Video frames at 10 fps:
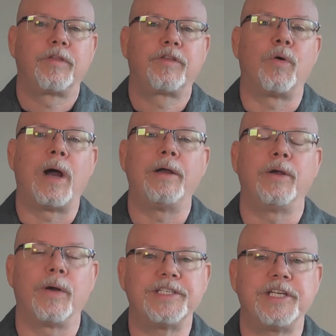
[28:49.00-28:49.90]
throughout
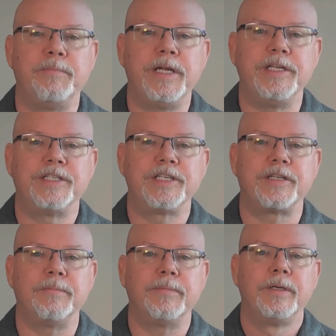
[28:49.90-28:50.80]
your SAP
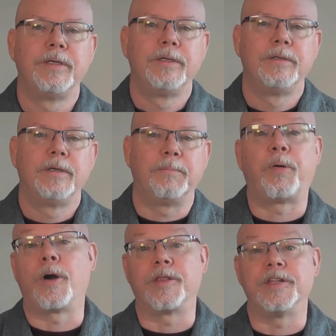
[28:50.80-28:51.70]
system. And
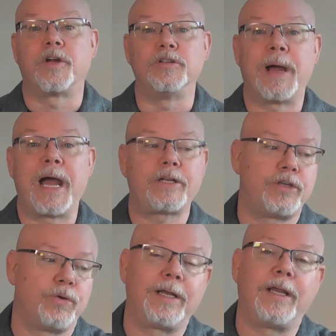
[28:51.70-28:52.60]
part of this goes back
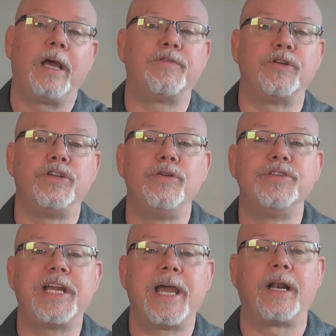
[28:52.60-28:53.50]
to, again, if you're
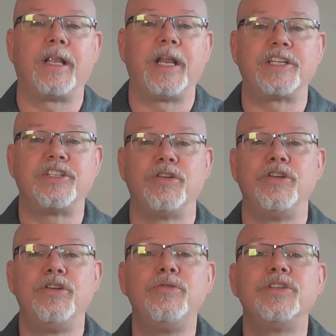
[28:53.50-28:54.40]
using analytics, you're
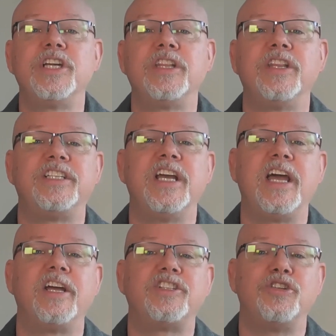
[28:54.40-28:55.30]
using the
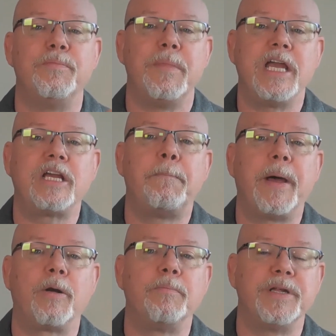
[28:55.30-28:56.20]
data to make
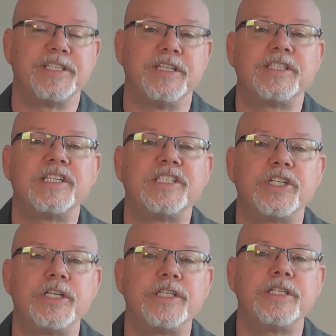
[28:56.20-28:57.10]
better business
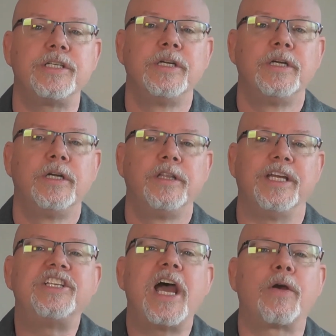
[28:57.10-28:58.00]
decisions. The
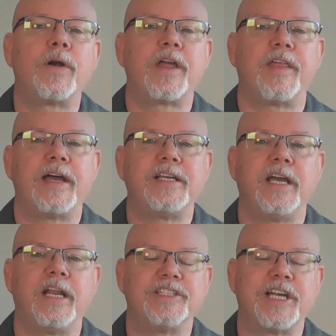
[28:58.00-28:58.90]
integrity of that
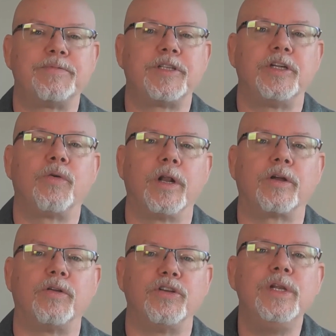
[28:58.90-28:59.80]
data is absolutely
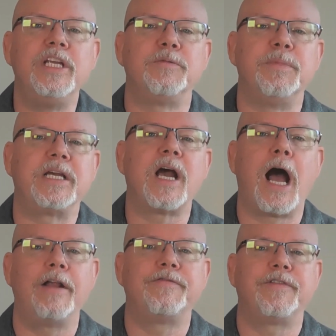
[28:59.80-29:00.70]
critical. You need to be
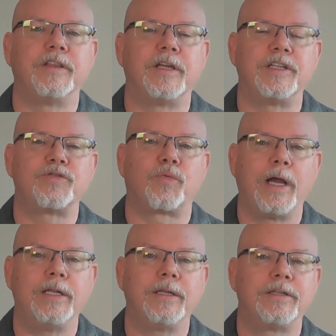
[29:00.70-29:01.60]
confident that it's
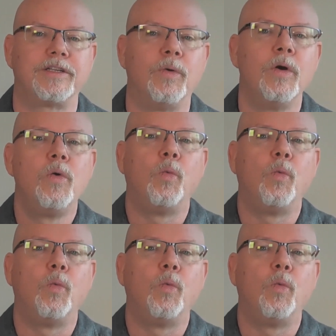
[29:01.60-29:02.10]
right. So